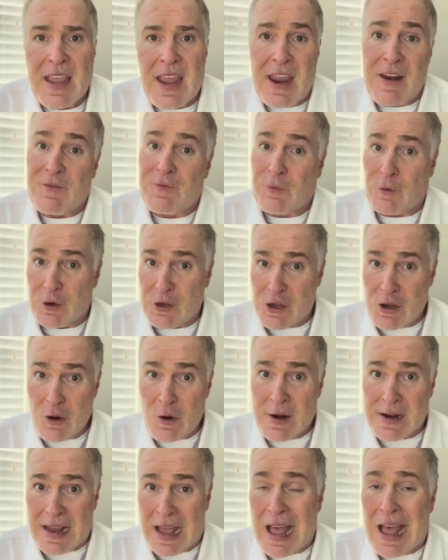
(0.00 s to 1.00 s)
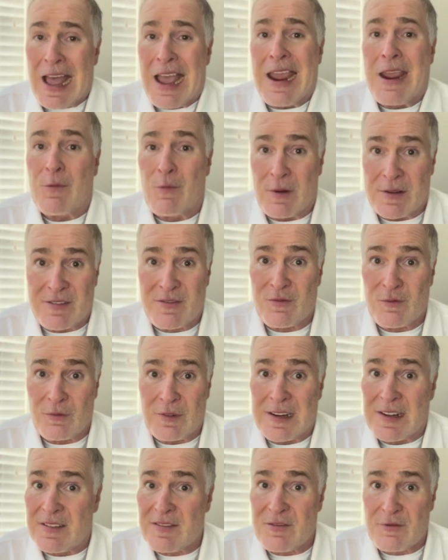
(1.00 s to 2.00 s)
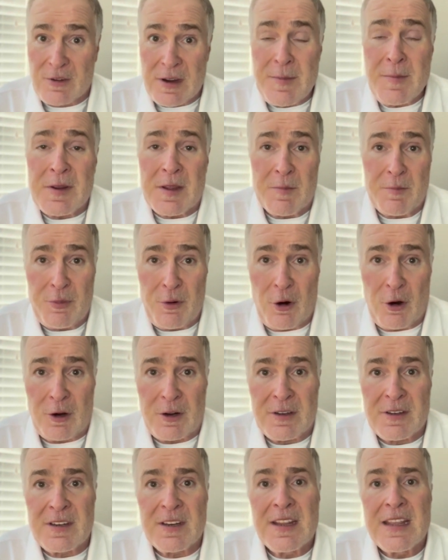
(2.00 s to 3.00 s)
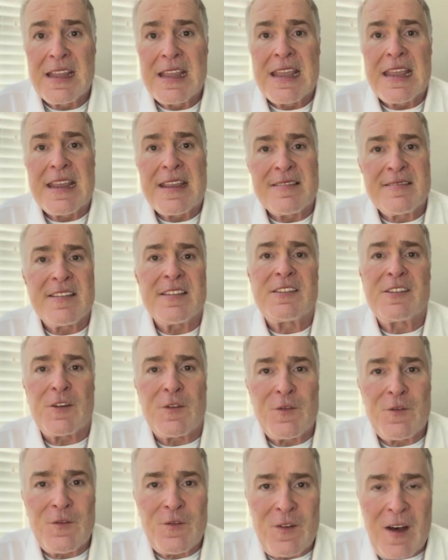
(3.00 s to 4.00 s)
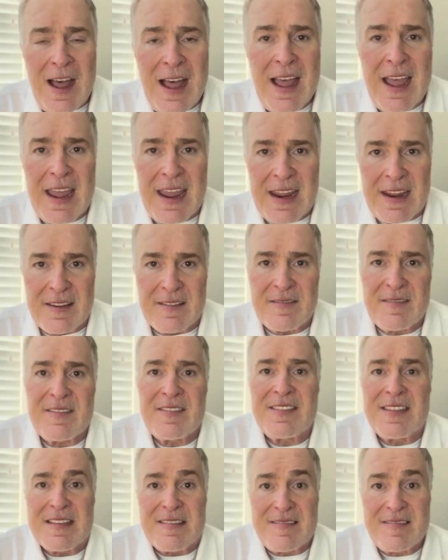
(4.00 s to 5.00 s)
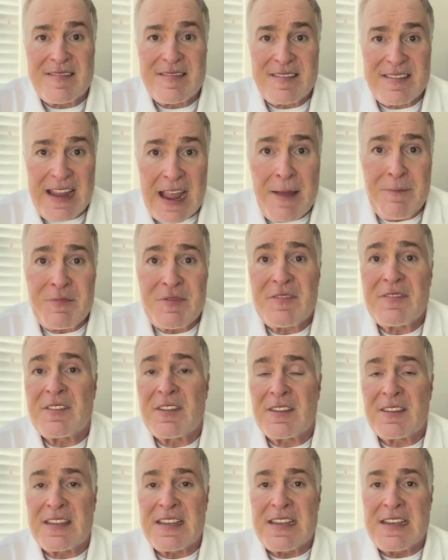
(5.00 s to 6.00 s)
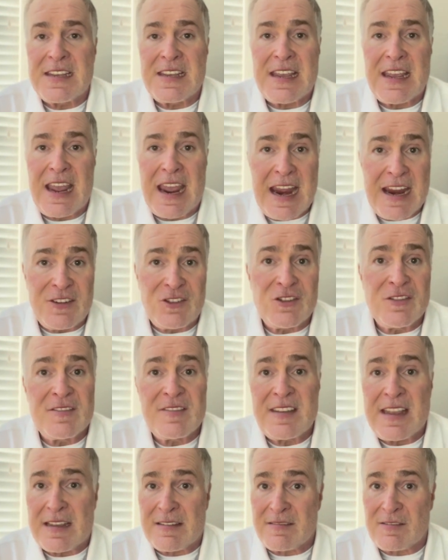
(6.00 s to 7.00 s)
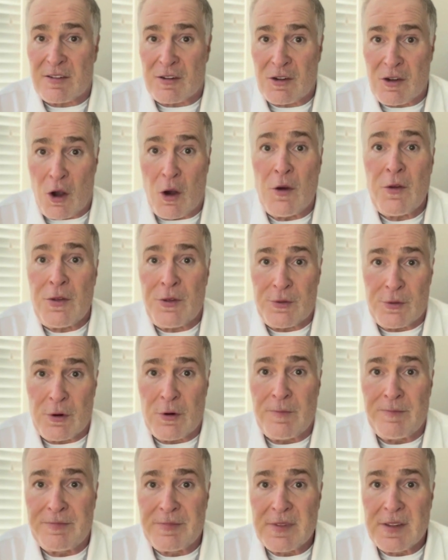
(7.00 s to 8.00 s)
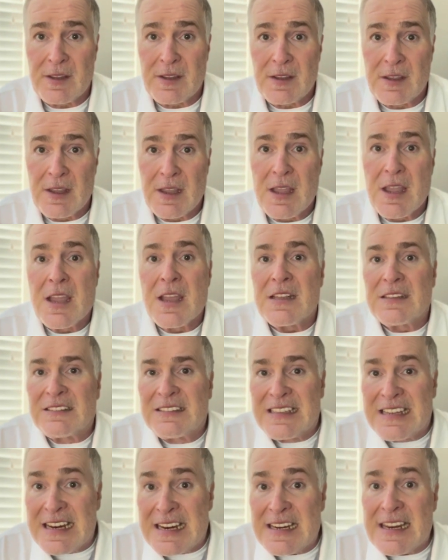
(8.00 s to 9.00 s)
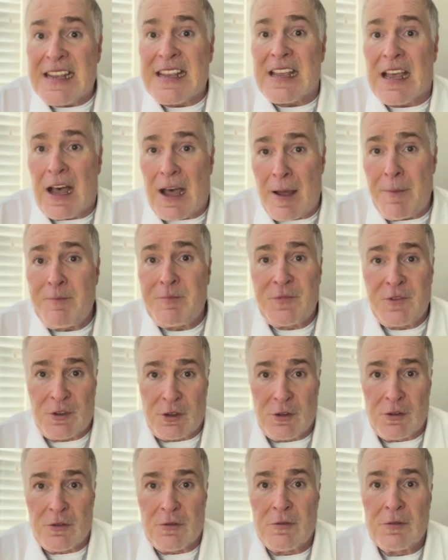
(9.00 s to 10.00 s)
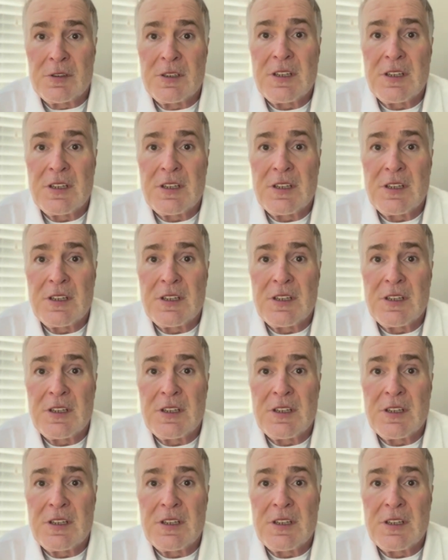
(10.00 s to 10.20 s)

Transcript: And for you and I, what's extremely important is it defines the steps that the agency has to go through leading up to